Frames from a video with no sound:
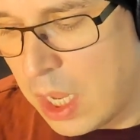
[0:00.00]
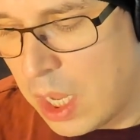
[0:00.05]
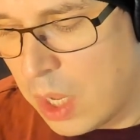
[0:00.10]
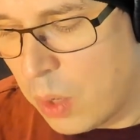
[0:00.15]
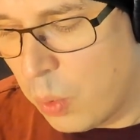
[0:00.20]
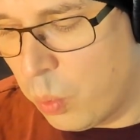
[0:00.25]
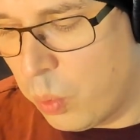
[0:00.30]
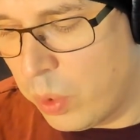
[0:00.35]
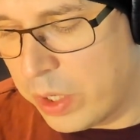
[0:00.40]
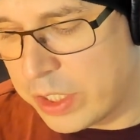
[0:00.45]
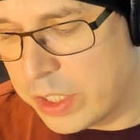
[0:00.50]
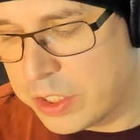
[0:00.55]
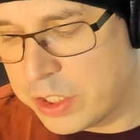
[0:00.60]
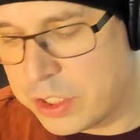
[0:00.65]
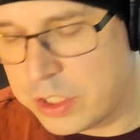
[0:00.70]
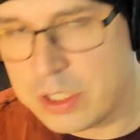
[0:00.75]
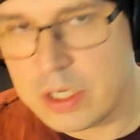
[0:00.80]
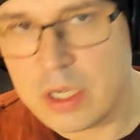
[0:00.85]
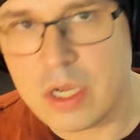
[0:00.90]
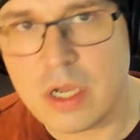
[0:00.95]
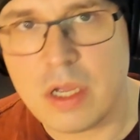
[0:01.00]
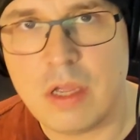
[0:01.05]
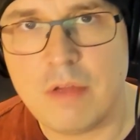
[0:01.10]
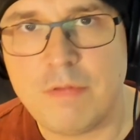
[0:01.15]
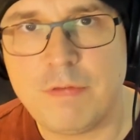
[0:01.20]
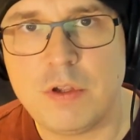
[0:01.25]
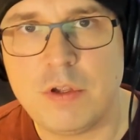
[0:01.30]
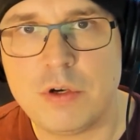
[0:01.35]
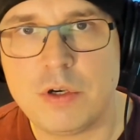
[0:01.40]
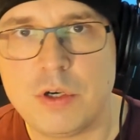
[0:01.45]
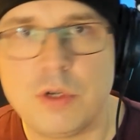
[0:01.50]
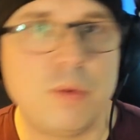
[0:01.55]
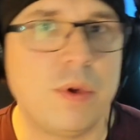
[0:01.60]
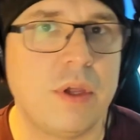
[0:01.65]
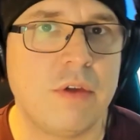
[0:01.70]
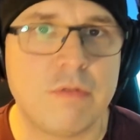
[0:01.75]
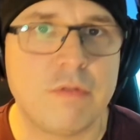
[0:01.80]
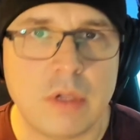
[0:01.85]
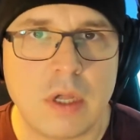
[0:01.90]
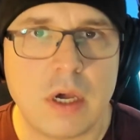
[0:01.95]
which if you're
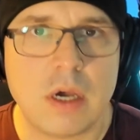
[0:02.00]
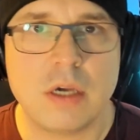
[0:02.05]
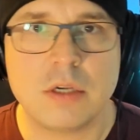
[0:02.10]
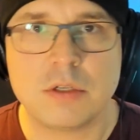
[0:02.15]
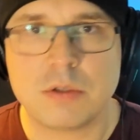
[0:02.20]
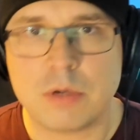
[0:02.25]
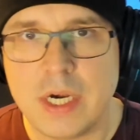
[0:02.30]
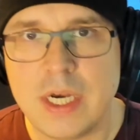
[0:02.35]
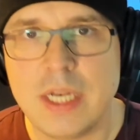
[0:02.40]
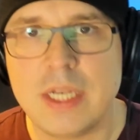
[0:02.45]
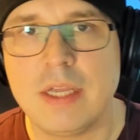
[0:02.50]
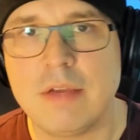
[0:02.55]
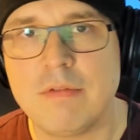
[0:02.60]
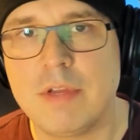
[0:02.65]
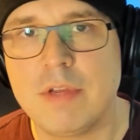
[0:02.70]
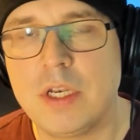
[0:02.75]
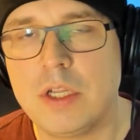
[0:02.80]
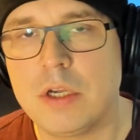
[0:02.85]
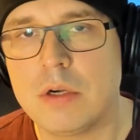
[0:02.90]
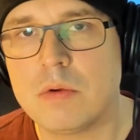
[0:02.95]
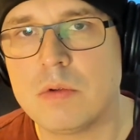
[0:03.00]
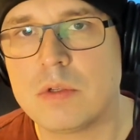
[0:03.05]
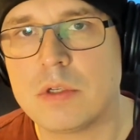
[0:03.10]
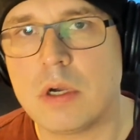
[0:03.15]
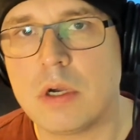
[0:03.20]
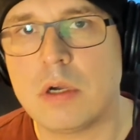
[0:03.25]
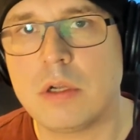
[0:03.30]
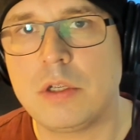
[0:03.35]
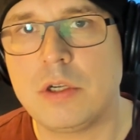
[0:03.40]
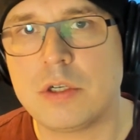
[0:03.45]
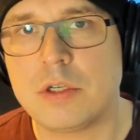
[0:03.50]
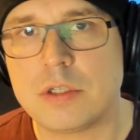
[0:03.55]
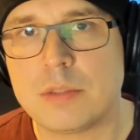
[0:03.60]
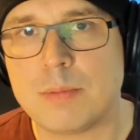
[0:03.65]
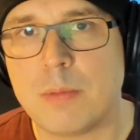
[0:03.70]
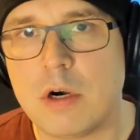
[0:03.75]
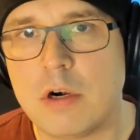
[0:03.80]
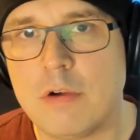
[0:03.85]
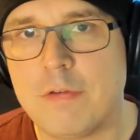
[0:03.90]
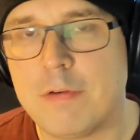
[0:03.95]
doing vlogs or editing videos on your
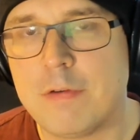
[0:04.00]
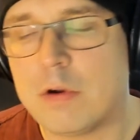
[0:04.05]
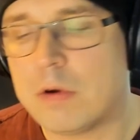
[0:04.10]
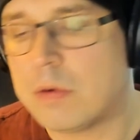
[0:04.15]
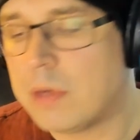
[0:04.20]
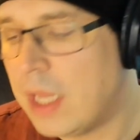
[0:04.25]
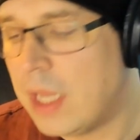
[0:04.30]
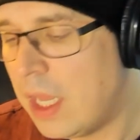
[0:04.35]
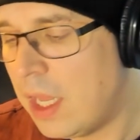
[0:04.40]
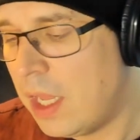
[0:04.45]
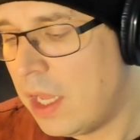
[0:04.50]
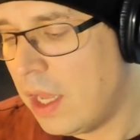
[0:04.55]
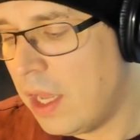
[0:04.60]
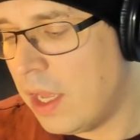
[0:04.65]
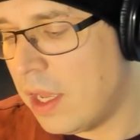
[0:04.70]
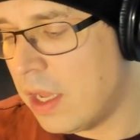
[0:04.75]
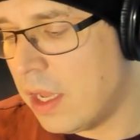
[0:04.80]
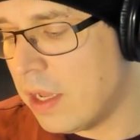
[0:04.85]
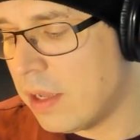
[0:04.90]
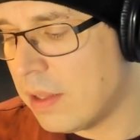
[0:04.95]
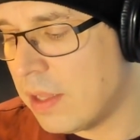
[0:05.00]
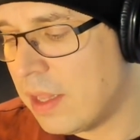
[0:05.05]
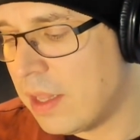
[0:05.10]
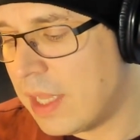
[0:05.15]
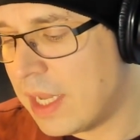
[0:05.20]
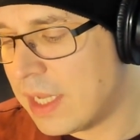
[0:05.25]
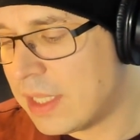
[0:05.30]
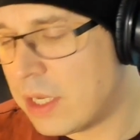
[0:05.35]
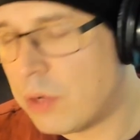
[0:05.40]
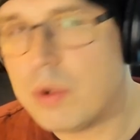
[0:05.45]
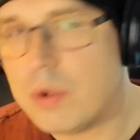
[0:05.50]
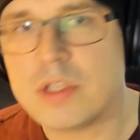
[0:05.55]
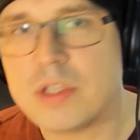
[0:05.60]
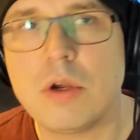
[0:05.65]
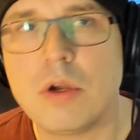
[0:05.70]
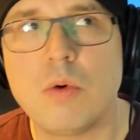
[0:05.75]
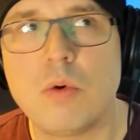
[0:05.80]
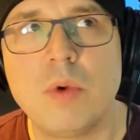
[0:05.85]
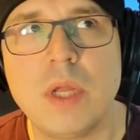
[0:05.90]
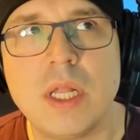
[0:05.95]
smartphone, like, there is
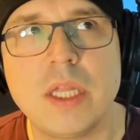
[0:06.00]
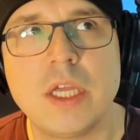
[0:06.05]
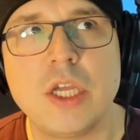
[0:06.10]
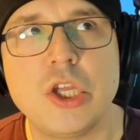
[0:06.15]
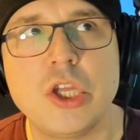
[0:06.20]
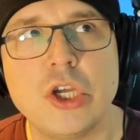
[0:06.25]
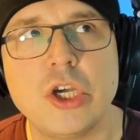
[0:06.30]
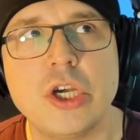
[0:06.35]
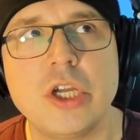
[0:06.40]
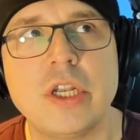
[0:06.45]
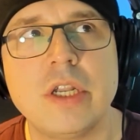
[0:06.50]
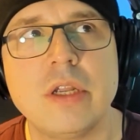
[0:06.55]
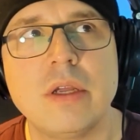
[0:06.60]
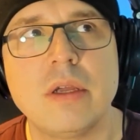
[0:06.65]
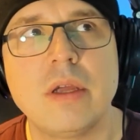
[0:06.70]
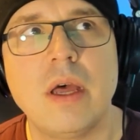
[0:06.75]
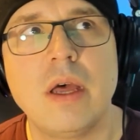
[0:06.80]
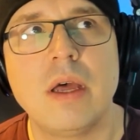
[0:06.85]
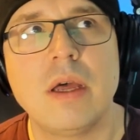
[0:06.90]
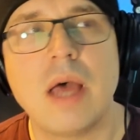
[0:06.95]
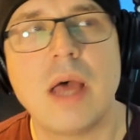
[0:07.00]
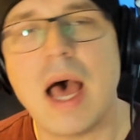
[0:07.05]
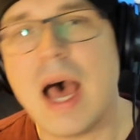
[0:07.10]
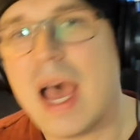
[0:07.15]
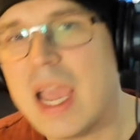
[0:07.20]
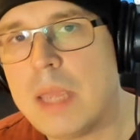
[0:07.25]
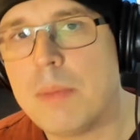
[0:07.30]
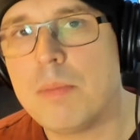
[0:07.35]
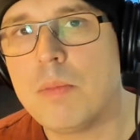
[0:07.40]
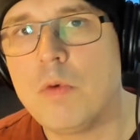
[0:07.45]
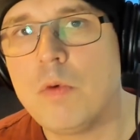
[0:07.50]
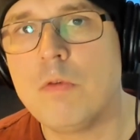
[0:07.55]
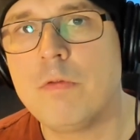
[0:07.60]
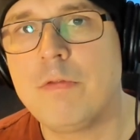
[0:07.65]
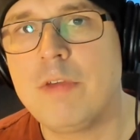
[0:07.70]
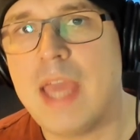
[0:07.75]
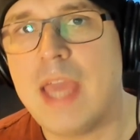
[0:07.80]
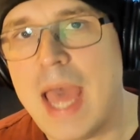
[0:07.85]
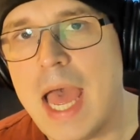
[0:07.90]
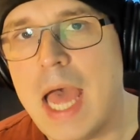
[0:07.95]
no really good
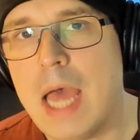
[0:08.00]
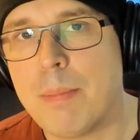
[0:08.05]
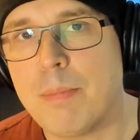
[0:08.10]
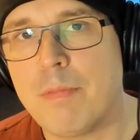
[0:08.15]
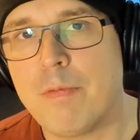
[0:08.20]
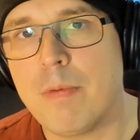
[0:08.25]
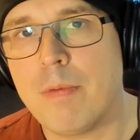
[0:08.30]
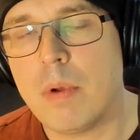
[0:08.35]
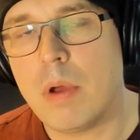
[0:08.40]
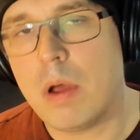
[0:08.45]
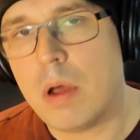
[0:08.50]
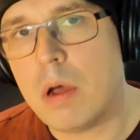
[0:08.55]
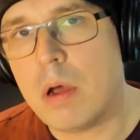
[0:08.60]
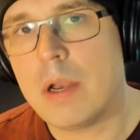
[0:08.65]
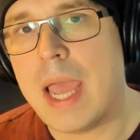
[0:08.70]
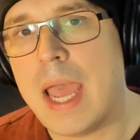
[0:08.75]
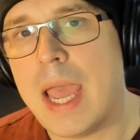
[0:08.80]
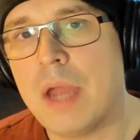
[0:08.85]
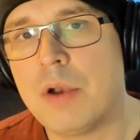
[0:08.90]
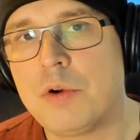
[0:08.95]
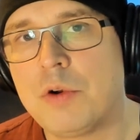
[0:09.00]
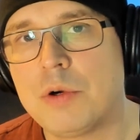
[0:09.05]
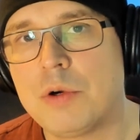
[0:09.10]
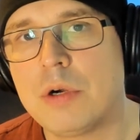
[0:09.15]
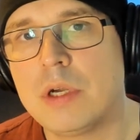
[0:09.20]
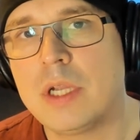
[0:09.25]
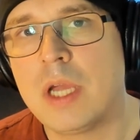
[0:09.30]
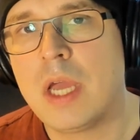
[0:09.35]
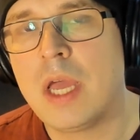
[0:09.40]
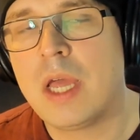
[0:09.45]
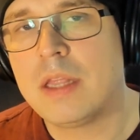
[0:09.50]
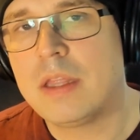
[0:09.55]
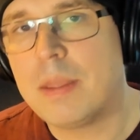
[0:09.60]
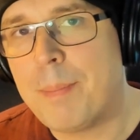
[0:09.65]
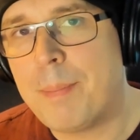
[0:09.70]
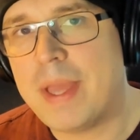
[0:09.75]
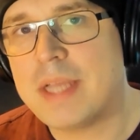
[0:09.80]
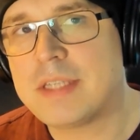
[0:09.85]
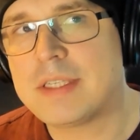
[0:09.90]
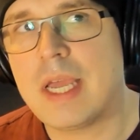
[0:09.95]
iMovie app on Android. The
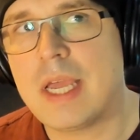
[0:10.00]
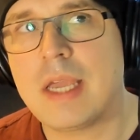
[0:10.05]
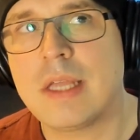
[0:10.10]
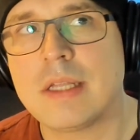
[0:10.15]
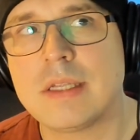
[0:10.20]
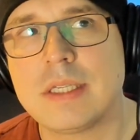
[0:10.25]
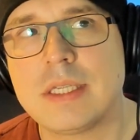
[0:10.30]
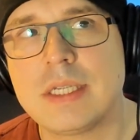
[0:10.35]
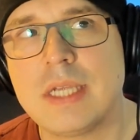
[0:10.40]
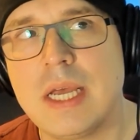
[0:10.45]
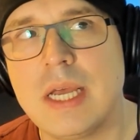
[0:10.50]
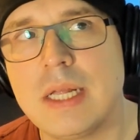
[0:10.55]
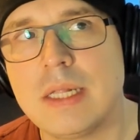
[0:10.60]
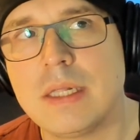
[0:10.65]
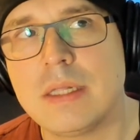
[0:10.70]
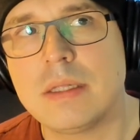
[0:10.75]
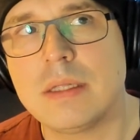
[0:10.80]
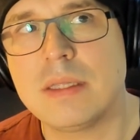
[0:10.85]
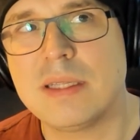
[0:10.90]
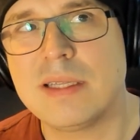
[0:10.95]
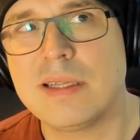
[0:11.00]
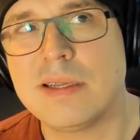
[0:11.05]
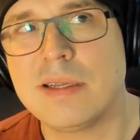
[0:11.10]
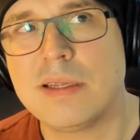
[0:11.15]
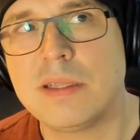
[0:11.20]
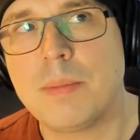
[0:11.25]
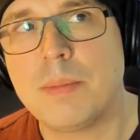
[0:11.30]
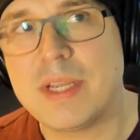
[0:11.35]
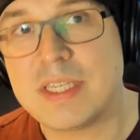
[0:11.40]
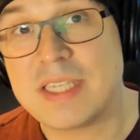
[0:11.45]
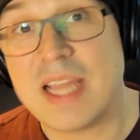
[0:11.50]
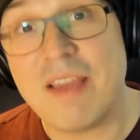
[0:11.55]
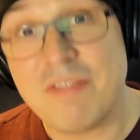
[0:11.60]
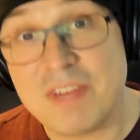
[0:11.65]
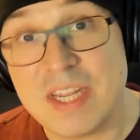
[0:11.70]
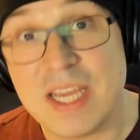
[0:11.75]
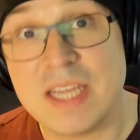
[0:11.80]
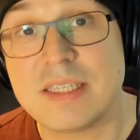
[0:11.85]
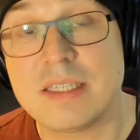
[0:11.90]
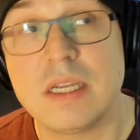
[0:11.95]
best I've
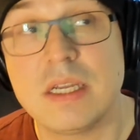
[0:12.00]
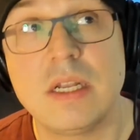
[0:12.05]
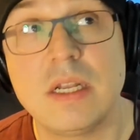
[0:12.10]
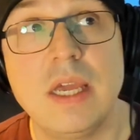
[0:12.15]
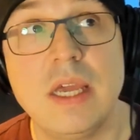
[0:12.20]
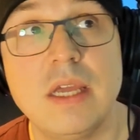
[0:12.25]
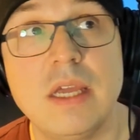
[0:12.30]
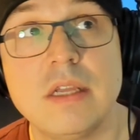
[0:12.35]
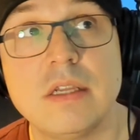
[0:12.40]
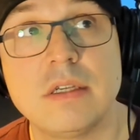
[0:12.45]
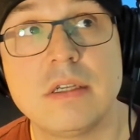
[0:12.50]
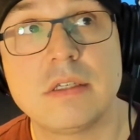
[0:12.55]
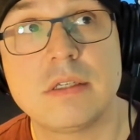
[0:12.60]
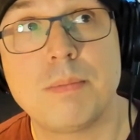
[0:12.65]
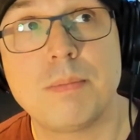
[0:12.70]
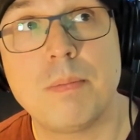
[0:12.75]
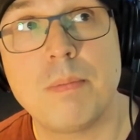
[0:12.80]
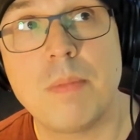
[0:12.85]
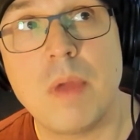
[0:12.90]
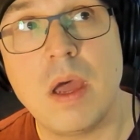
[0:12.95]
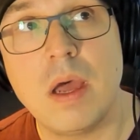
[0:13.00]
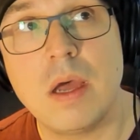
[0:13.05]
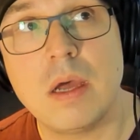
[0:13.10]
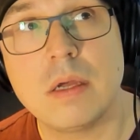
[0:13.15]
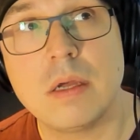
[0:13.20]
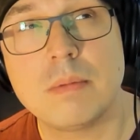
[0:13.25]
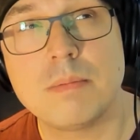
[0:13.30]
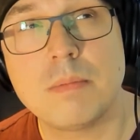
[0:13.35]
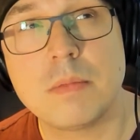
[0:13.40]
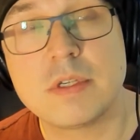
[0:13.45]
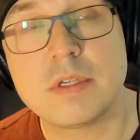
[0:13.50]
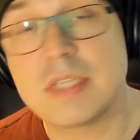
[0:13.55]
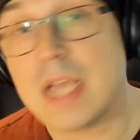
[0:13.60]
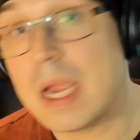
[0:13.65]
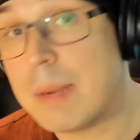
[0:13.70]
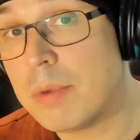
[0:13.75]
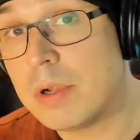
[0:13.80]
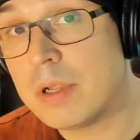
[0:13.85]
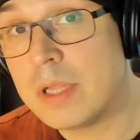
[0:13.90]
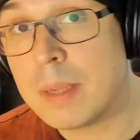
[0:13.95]
tested is
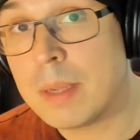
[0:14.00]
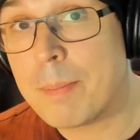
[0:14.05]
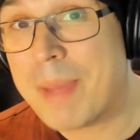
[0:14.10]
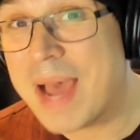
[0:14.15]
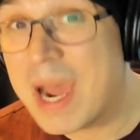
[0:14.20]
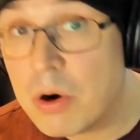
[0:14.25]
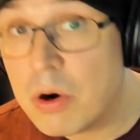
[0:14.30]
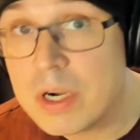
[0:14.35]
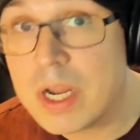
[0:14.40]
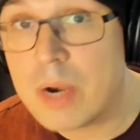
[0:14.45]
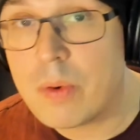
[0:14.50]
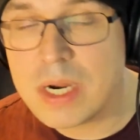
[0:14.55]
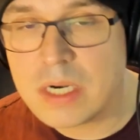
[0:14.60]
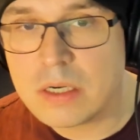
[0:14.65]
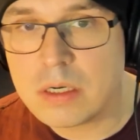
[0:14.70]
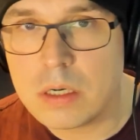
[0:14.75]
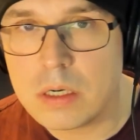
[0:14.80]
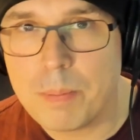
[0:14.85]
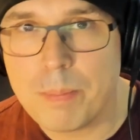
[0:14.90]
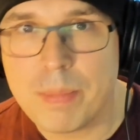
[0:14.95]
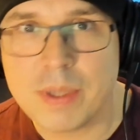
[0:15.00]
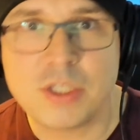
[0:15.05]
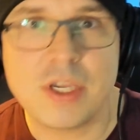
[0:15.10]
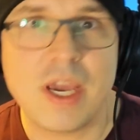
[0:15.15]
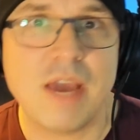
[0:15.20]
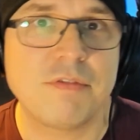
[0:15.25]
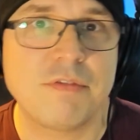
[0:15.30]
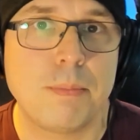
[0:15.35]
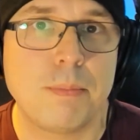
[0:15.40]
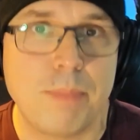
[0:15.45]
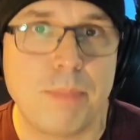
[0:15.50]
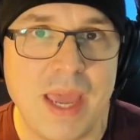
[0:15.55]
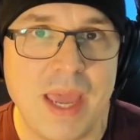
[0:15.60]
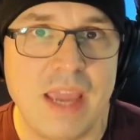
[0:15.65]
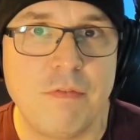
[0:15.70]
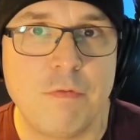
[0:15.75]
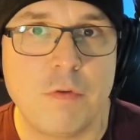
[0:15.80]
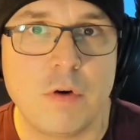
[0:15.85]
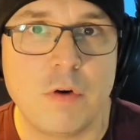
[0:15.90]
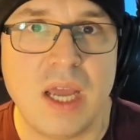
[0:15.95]
Cyberlink Power Director, but you have to
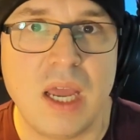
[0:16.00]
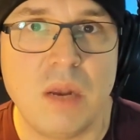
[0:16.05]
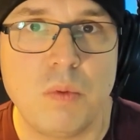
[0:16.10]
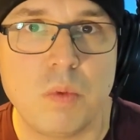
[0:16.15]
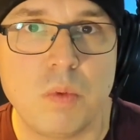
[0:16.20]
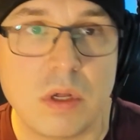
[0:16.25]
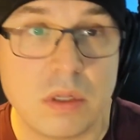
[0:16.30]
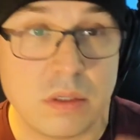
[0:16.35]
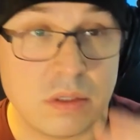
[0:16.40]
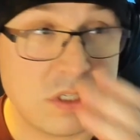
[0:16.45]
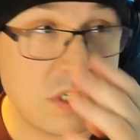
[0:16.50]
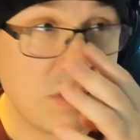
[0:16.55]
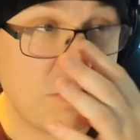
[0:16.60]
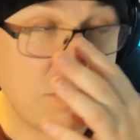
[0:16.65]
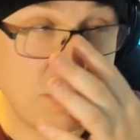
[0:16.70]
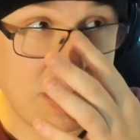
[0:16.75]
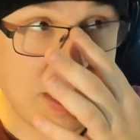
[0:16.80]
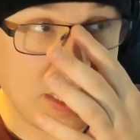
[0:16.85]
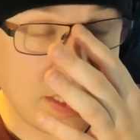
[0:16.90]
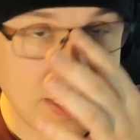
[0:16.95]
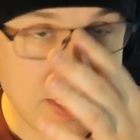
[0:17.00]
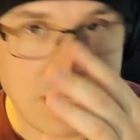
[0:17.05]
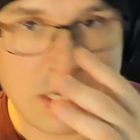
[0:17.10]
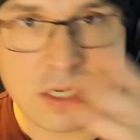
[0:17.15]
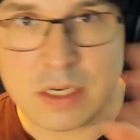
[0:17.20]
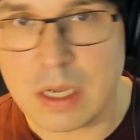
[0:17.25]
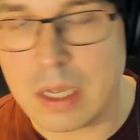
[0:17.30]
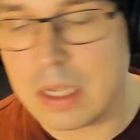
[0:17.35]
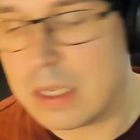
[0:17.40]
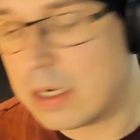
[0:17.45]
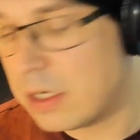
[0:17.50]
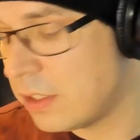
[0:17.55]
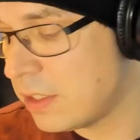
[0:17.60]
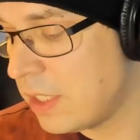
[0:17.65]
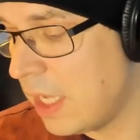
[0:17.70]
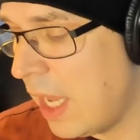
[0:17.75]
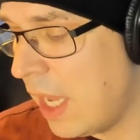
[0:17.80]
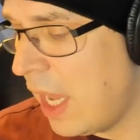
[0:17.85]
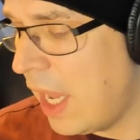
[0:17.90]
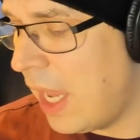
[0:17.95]
pay for that one, something like
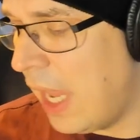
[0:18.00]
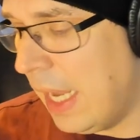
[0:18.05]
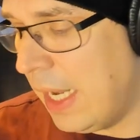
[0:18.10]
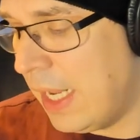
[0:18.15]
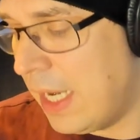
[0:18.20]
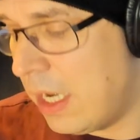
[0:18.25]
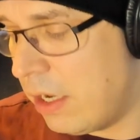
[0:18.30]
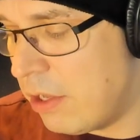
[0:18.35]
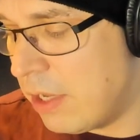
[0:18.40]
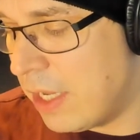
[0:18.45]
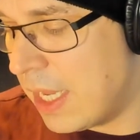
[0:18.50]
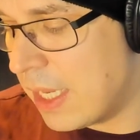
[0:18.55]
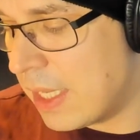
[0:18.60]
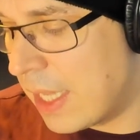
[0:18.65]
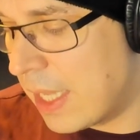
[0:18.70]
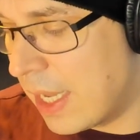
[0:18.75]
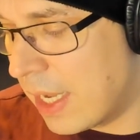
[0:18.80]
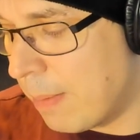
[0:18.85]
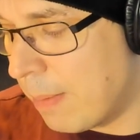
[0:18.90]
$10. And here you get like a